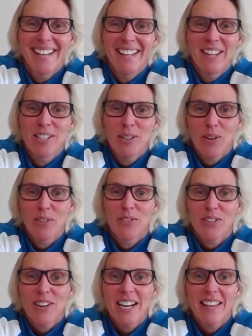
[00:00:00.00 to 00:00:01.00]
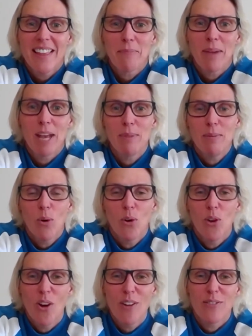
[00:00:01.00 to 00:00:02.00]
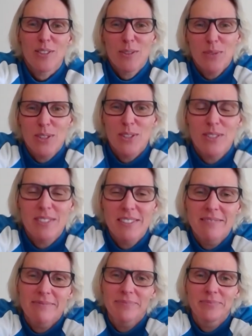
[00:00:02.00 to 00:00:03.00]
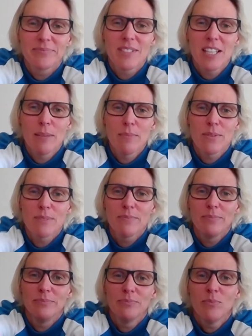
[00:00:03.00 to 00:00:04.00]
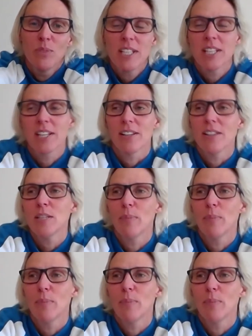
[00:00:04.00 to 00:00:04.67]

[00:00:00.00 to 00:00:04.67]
the 200 free. And that made me more nervous, which is seems ridiculous.